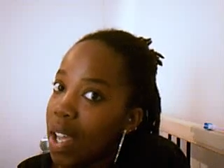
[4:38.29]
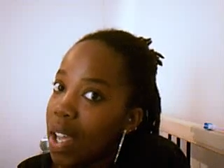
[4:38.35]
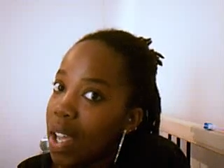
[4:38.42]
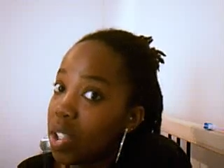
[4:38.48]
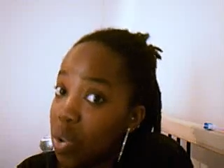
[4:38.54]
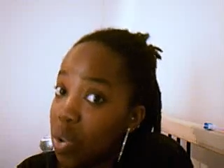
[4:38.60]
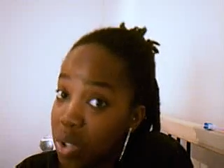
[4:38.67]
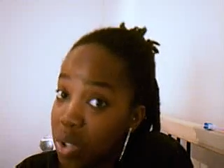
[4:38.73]

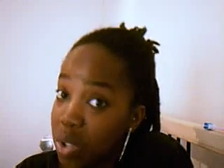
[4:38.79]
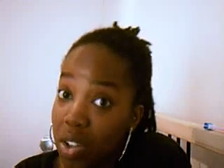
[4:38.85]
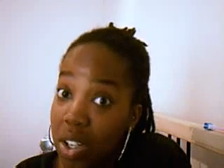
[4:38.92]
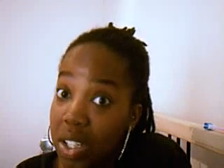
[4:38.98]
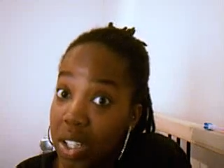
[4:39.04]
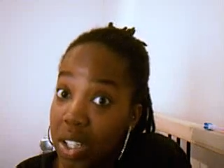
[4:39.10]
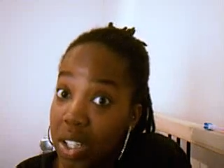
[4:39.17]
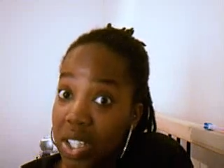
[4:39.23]
uses
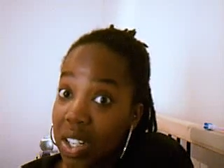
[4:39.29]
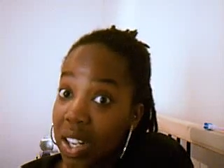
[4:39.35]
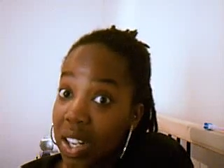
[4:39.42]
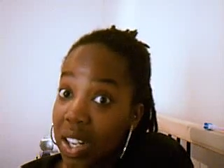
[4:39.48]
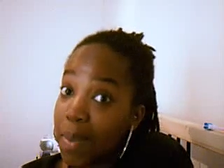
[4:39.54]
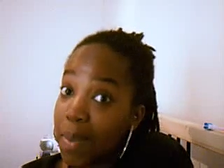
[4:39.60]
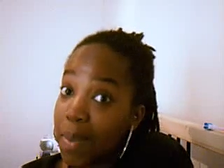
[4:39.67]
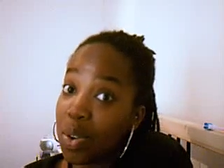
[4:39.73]
conditioner, let
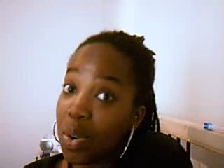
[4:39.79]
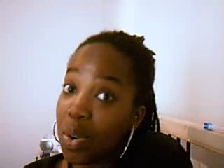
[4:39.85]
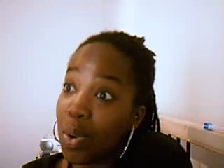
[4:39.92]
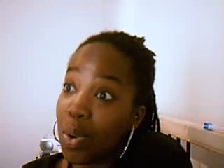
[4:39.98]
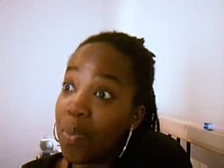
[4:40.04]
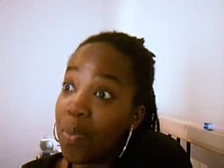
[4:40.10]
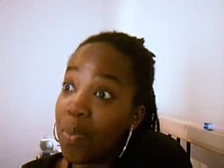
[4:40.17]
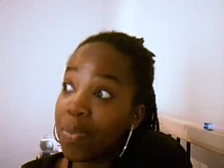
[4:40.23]
me know